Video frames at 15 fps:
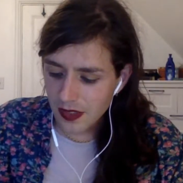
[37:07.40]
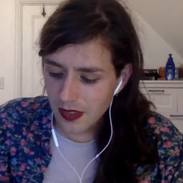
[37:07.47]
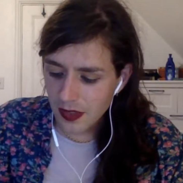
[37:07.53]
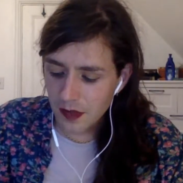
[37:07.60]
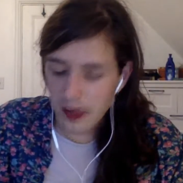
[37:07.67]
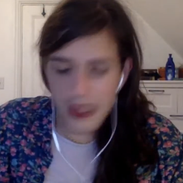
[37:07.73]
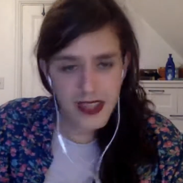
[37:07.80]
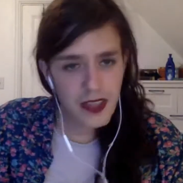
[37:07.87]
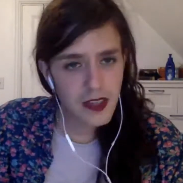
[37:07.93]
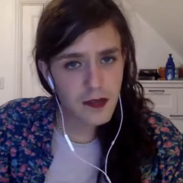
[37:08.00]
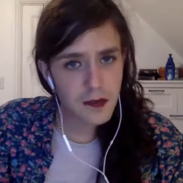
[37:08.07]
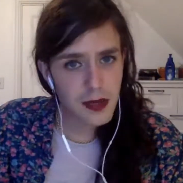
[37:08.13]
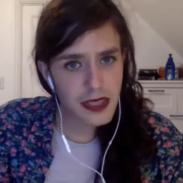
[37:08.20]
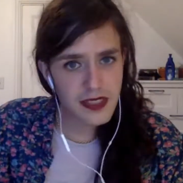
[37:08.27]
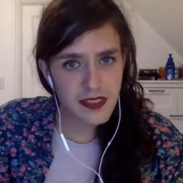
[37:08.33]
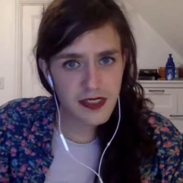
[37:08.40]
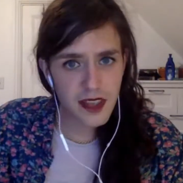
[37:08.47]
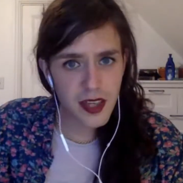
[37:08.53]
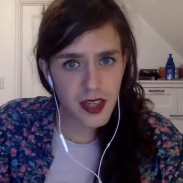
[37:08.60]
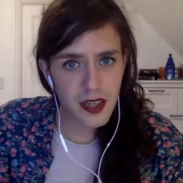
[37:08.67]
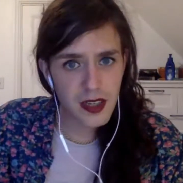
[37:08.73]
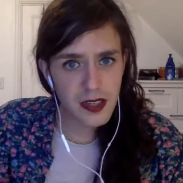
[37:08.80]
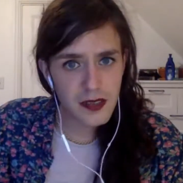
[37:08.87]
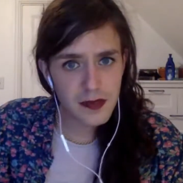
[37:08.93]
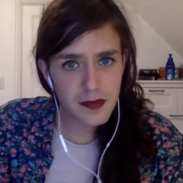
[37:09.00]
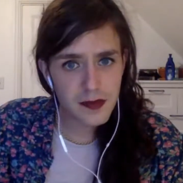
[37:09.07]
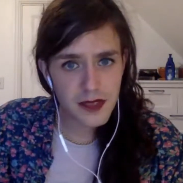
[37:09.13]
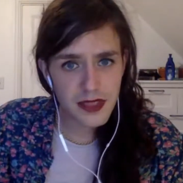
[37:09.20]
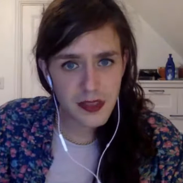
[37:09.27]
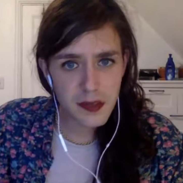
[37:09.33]
a band I love, Big Star.
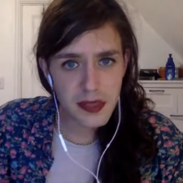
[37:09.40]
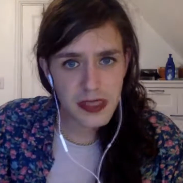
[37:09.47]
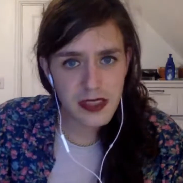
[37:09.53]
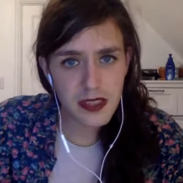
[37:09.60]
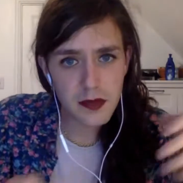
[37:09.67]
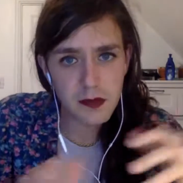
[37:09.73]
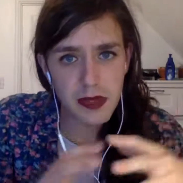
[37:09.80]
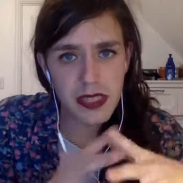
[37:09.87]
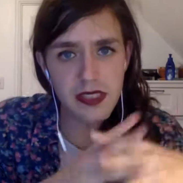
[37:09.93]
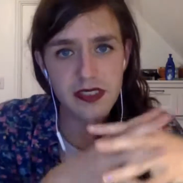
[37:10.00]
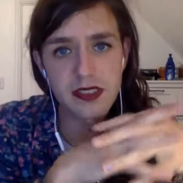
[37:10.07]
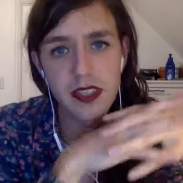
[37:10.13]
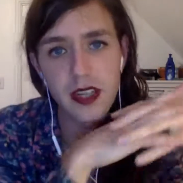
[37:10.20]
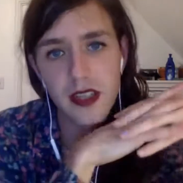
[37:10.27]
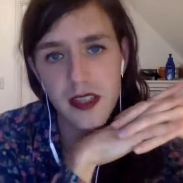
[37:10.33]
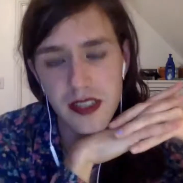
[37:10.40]
There's a band called Big Star,